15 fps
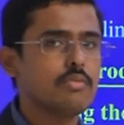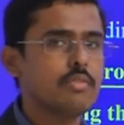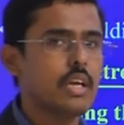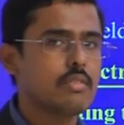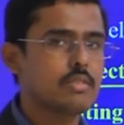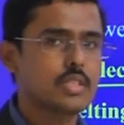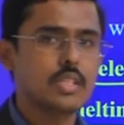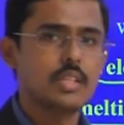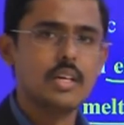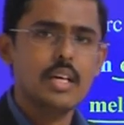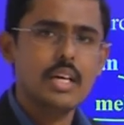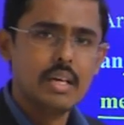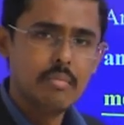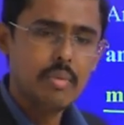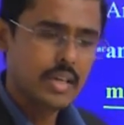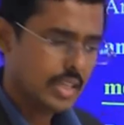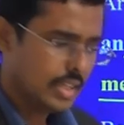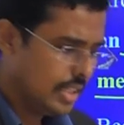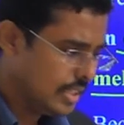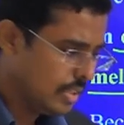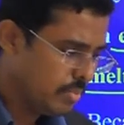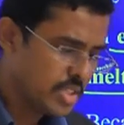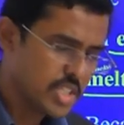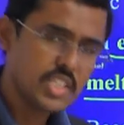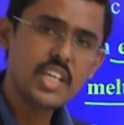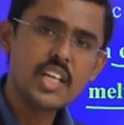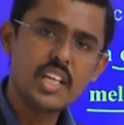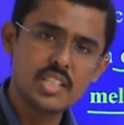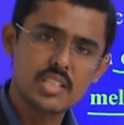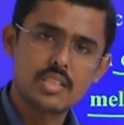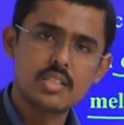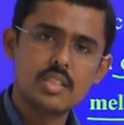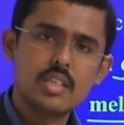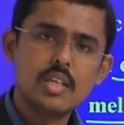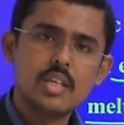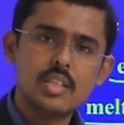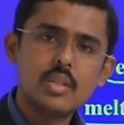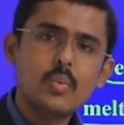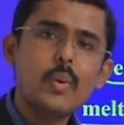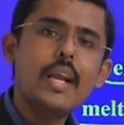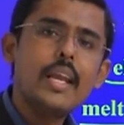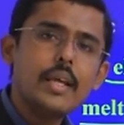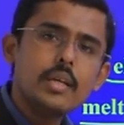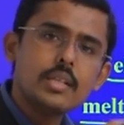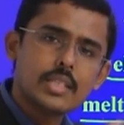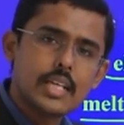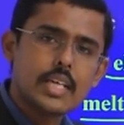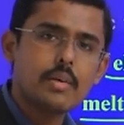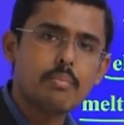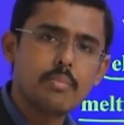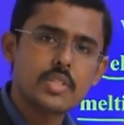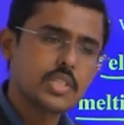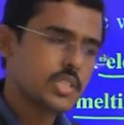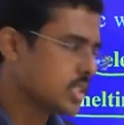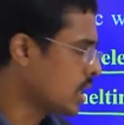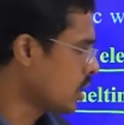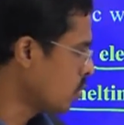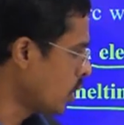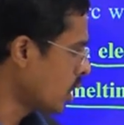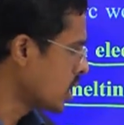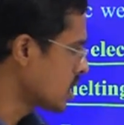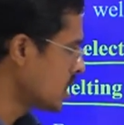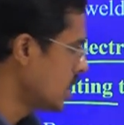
we have seen. But the machineries, the welding setup machines works